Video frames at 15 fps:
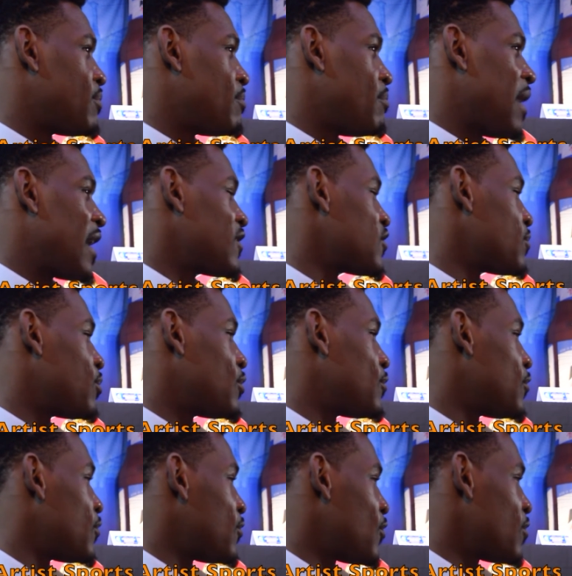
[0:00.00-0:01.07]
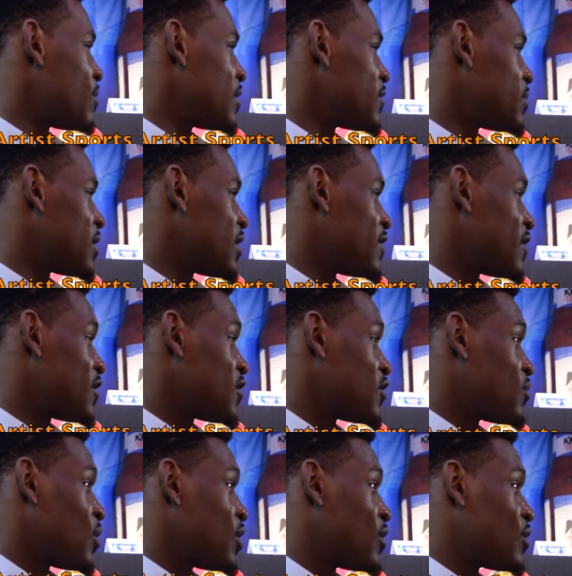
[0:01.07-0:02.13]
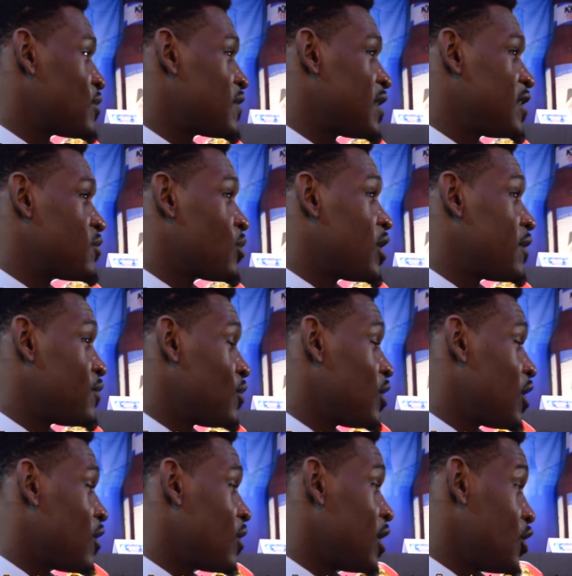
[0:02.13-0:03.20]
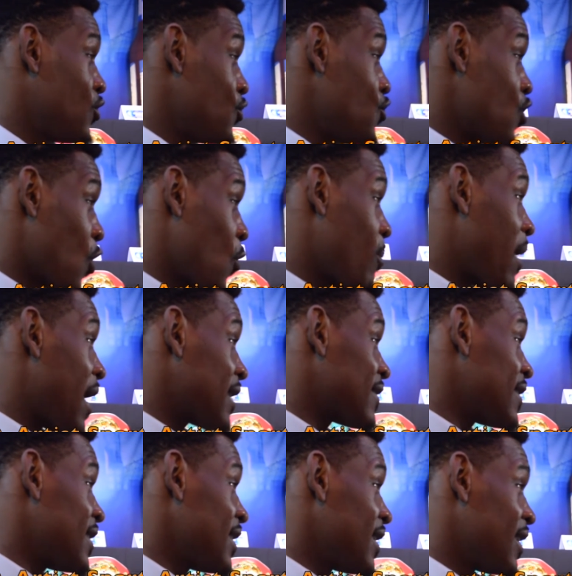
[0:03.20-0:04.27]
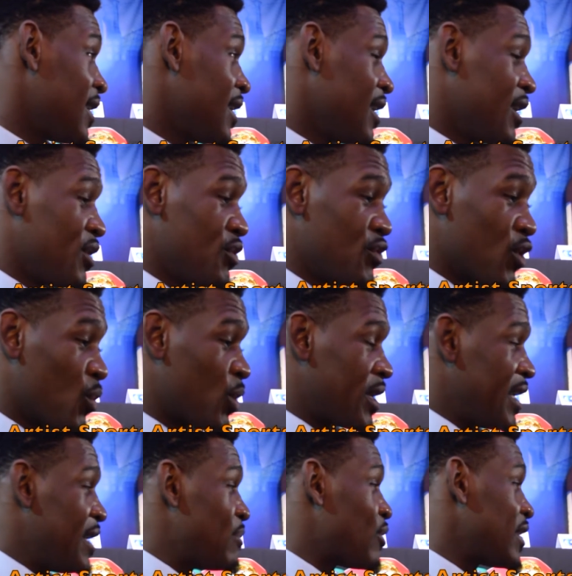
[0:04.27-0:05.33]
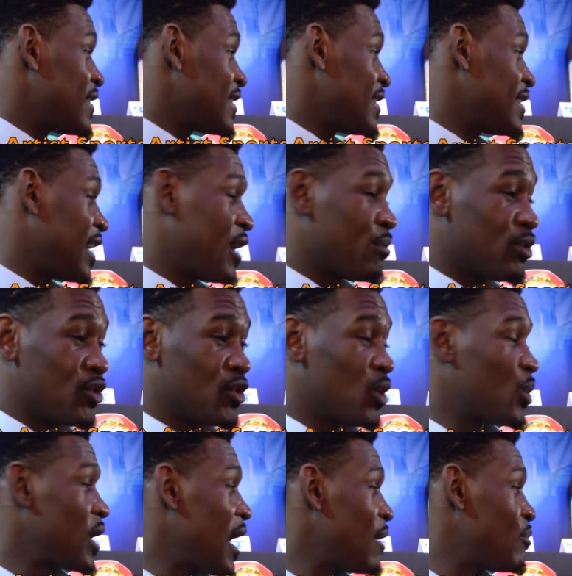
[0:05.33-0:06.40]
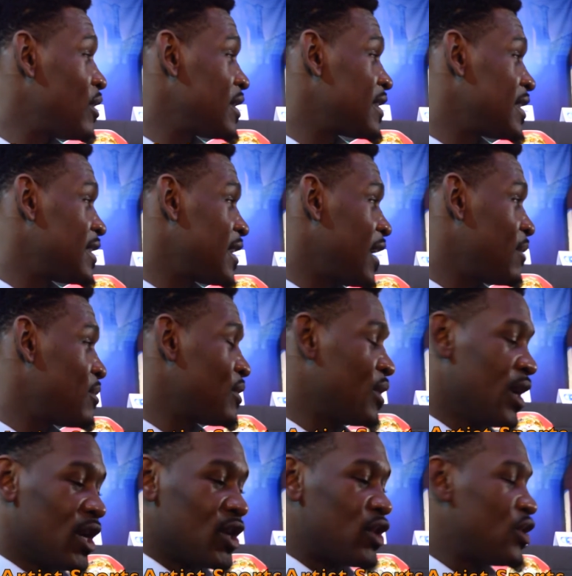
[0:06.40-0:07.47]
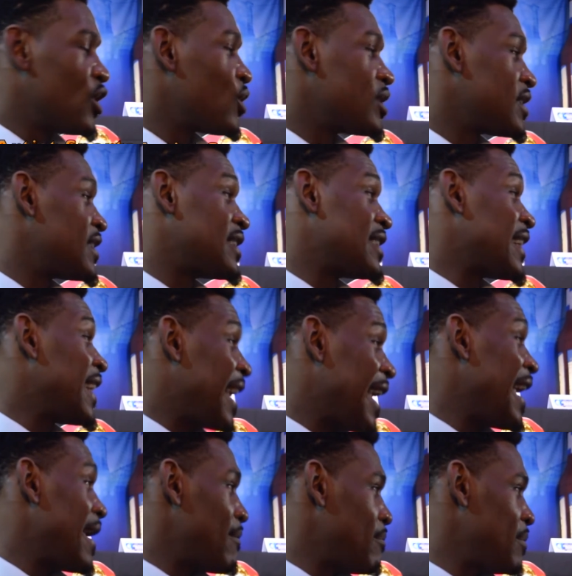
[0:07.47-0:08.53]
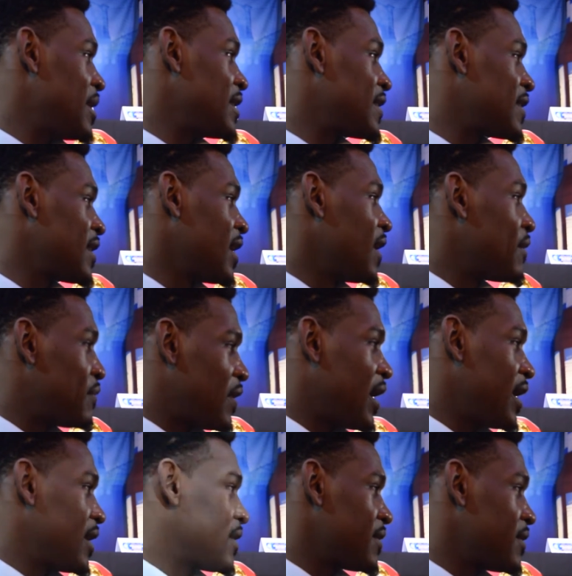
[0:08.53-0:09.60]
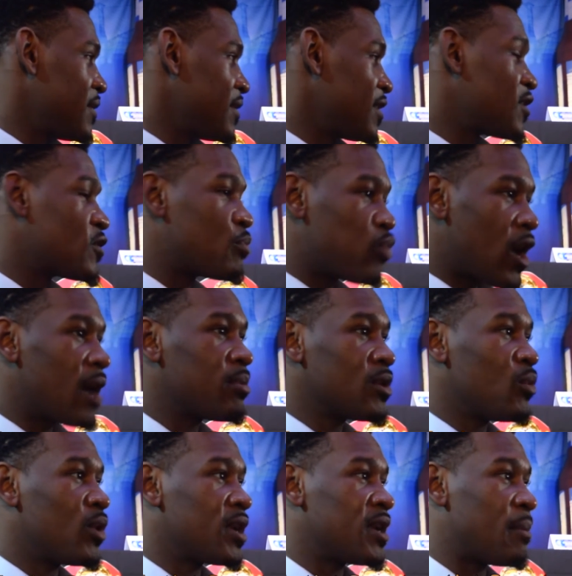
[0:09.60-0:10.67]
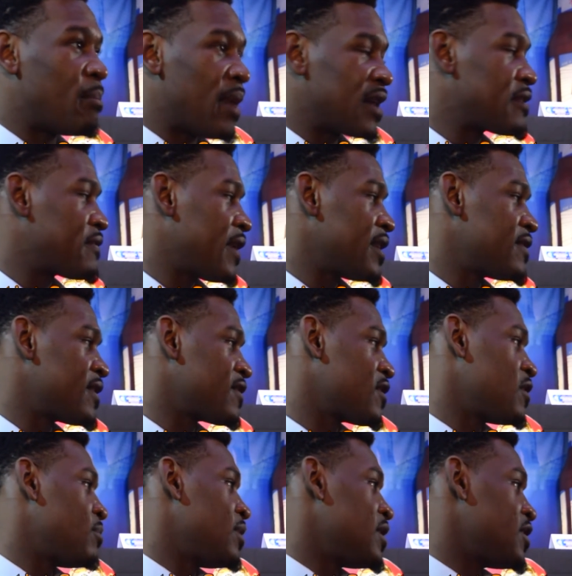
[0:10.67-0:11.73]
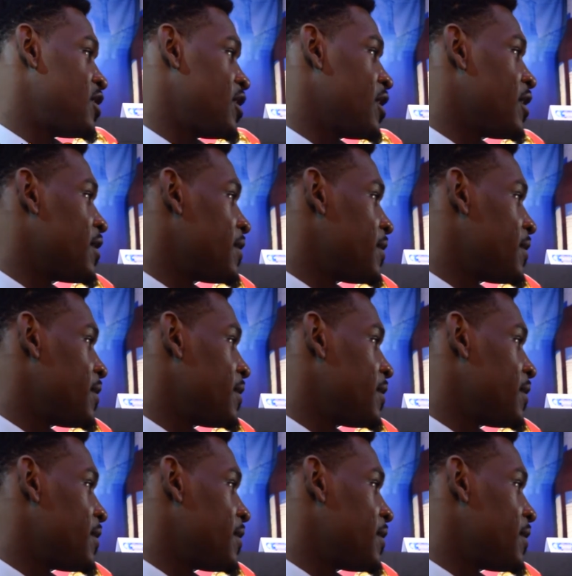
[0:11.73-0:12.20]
masterful performance, because this is one of those things where if you love and you know boxing, you know what he brings to the table, you know what I bring to the table, you know this is a can't-miss fight. This is probably one of the best fights that's going to be this year.